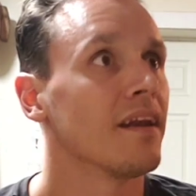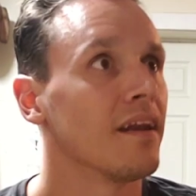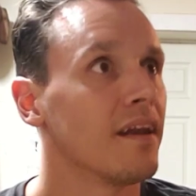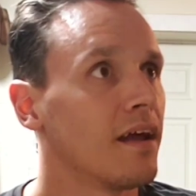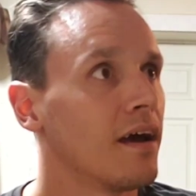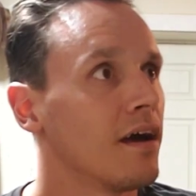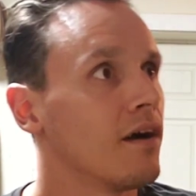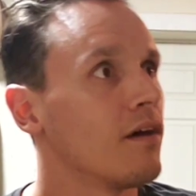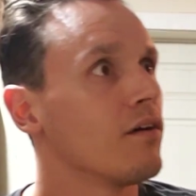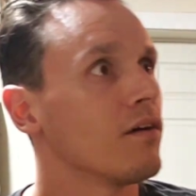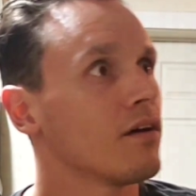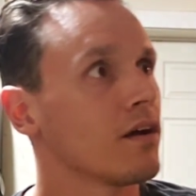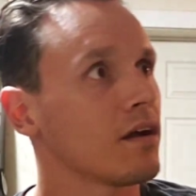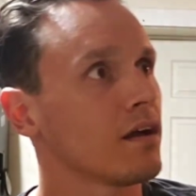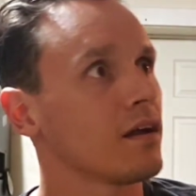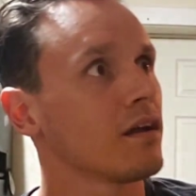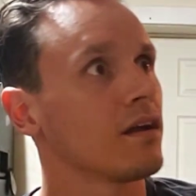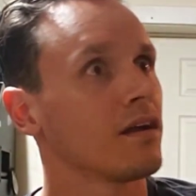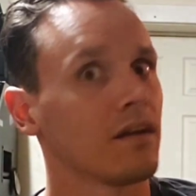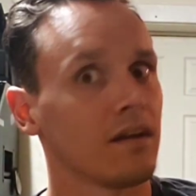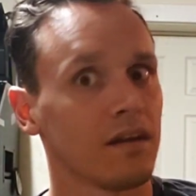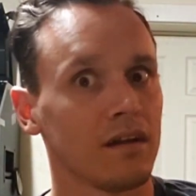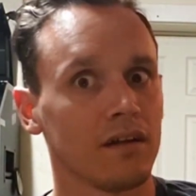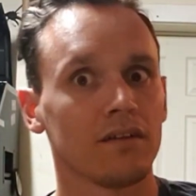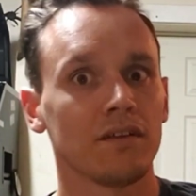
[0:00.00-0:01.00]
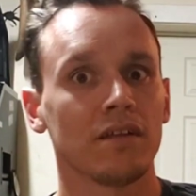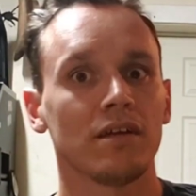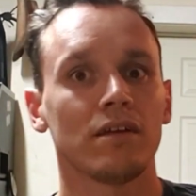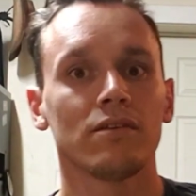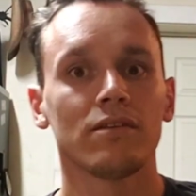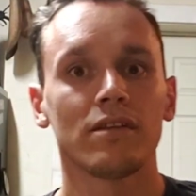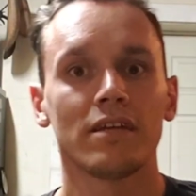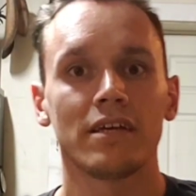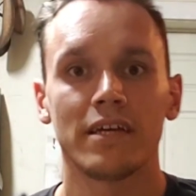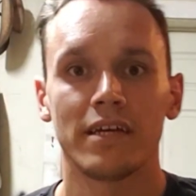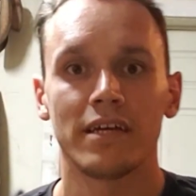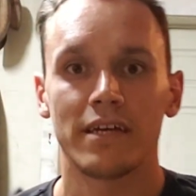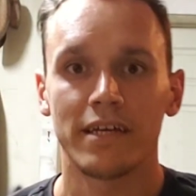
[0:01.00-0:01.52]
Now,
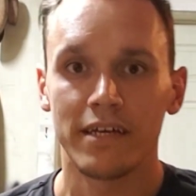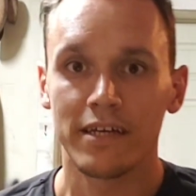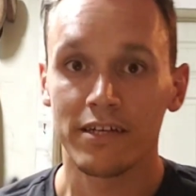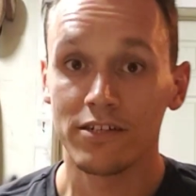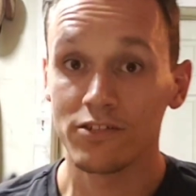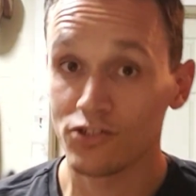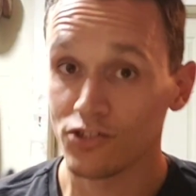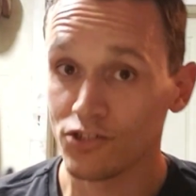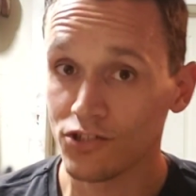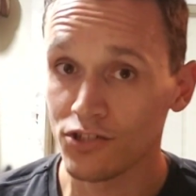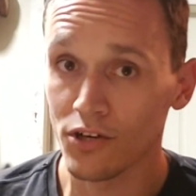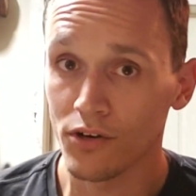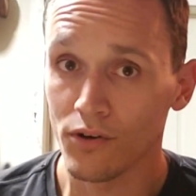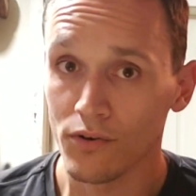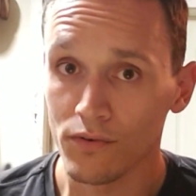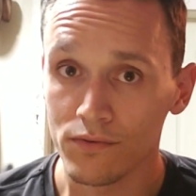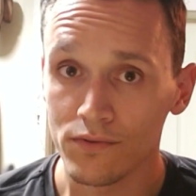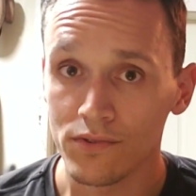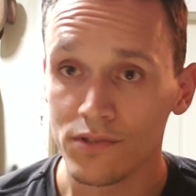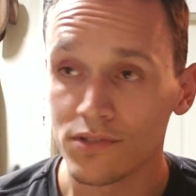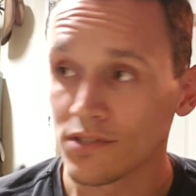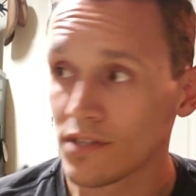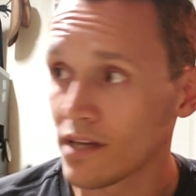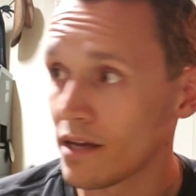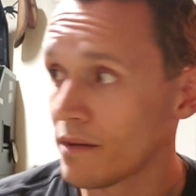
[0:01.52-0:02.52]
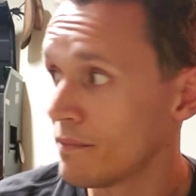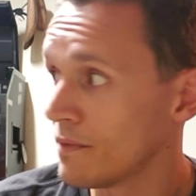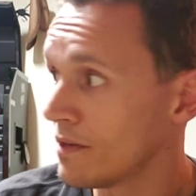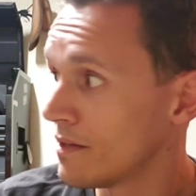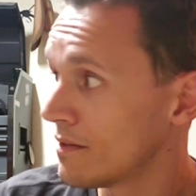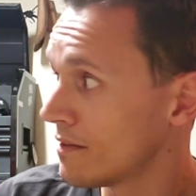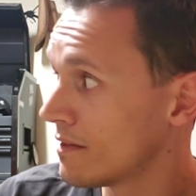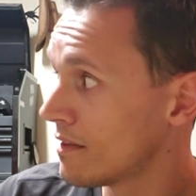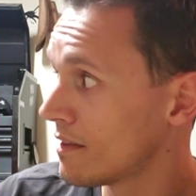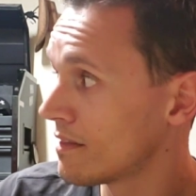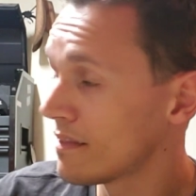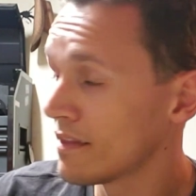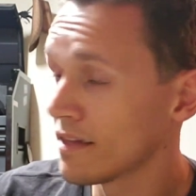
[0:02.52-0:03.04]
clearly it shows. I
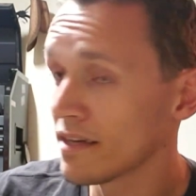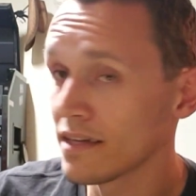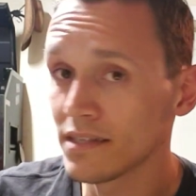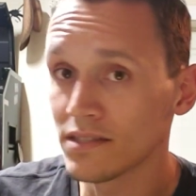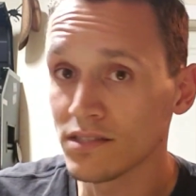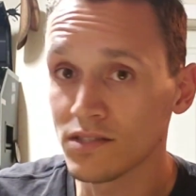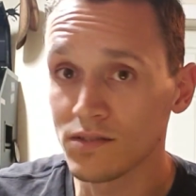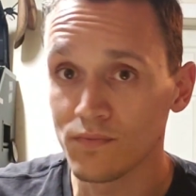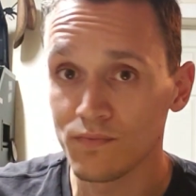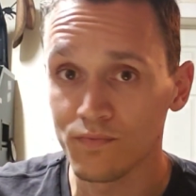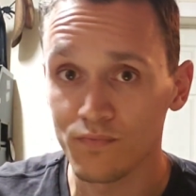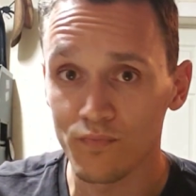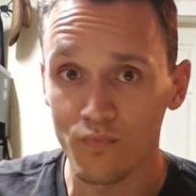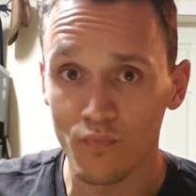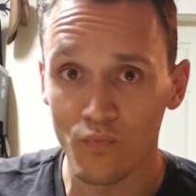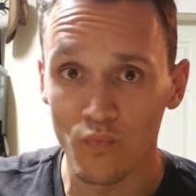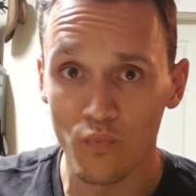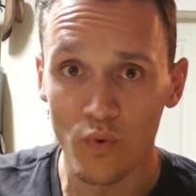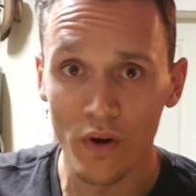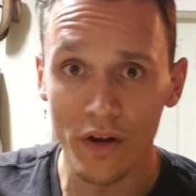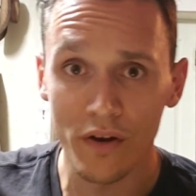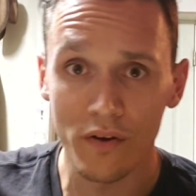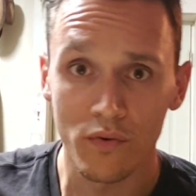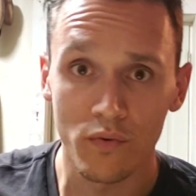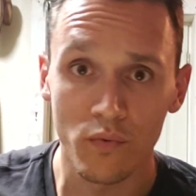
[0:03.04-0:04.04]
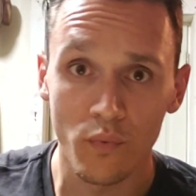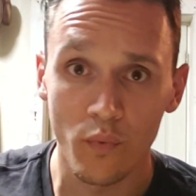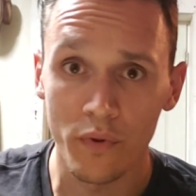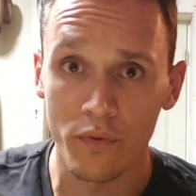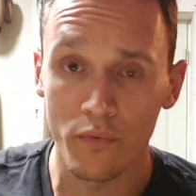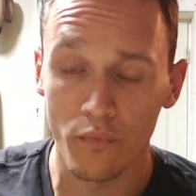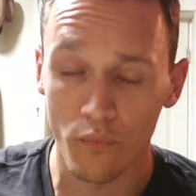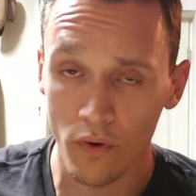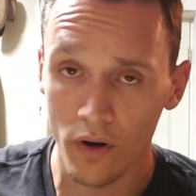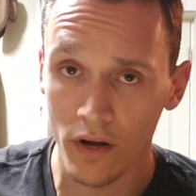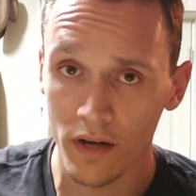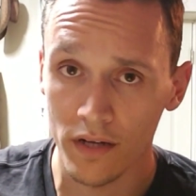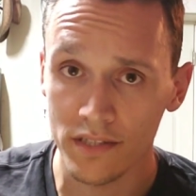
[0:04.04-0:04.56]
mean, the thing is riddled with
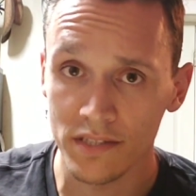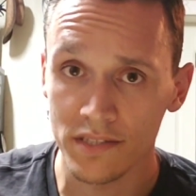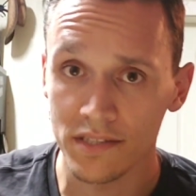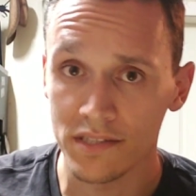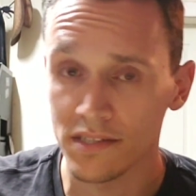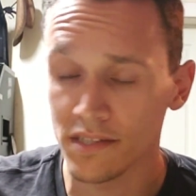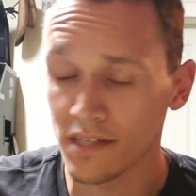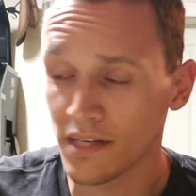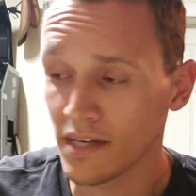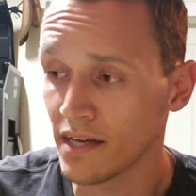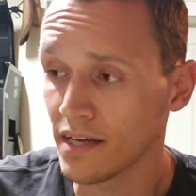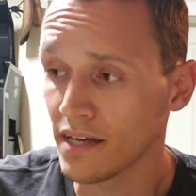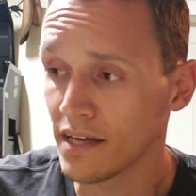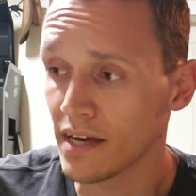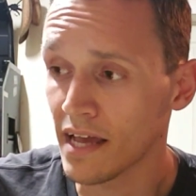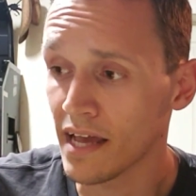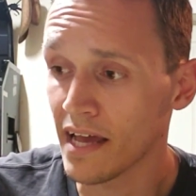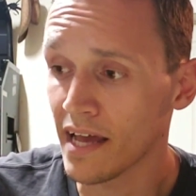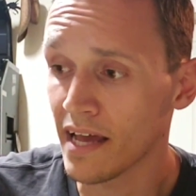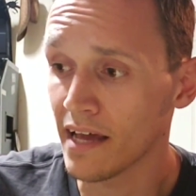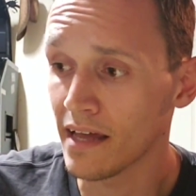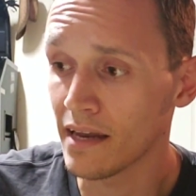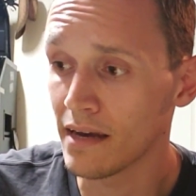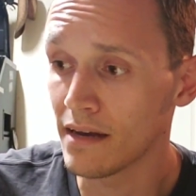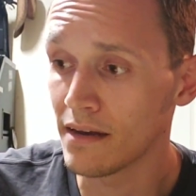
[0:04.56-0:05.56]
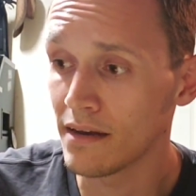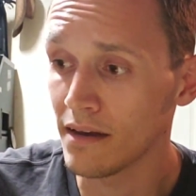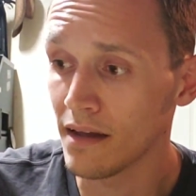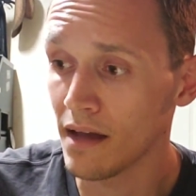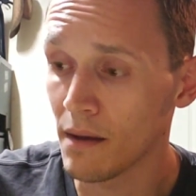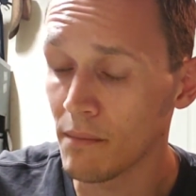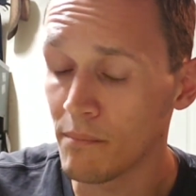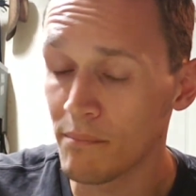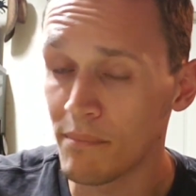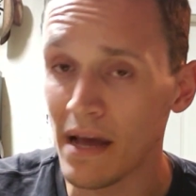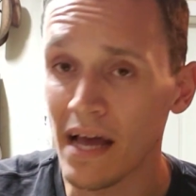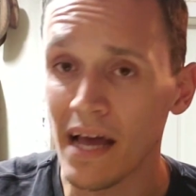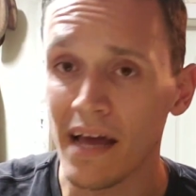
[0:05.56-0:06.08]
rust. It had
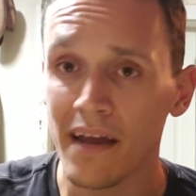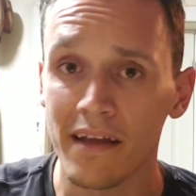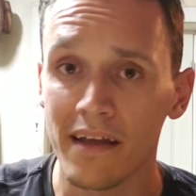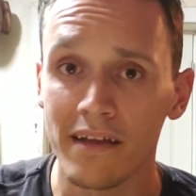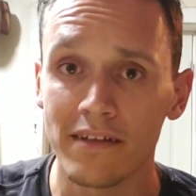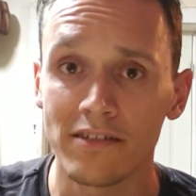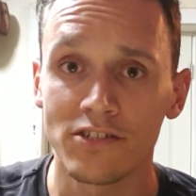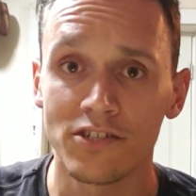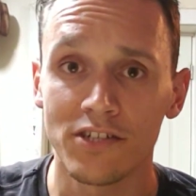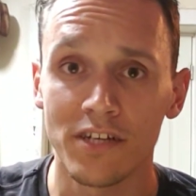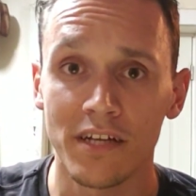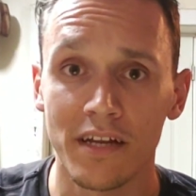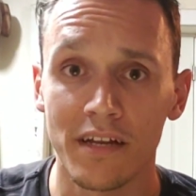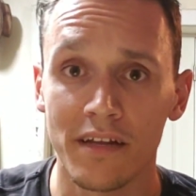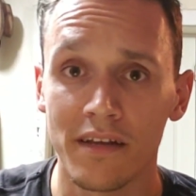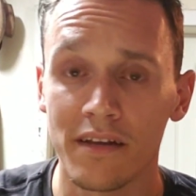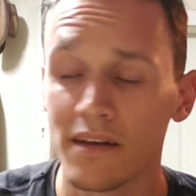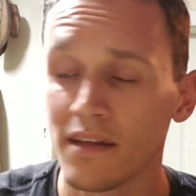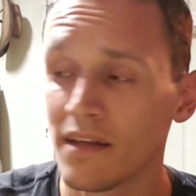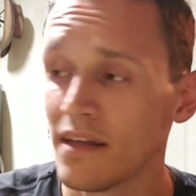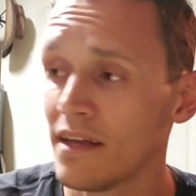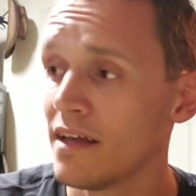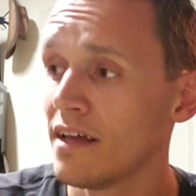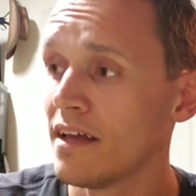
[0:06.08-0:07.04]
a bad engine in it.